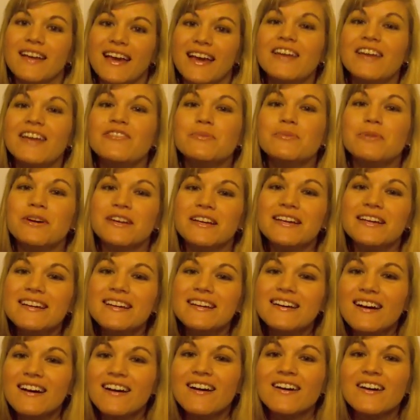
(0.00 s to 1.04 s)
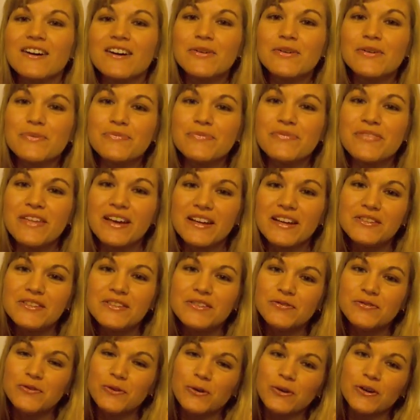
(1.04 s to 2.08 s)
Hey everybody,
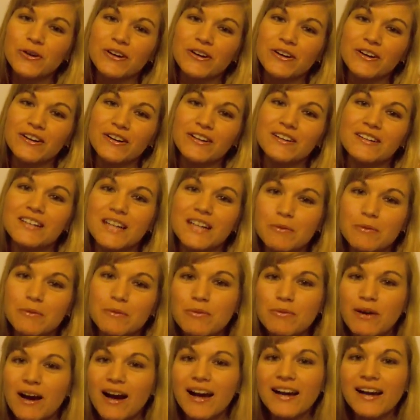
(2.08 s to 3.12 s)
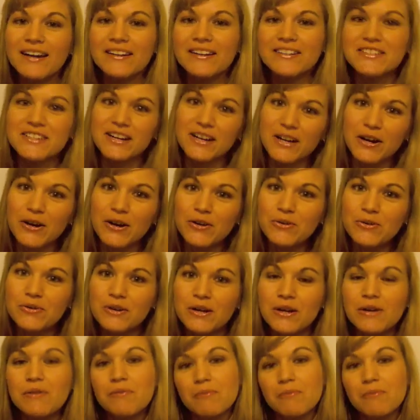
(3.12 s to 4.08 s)
thanks for coming by to check out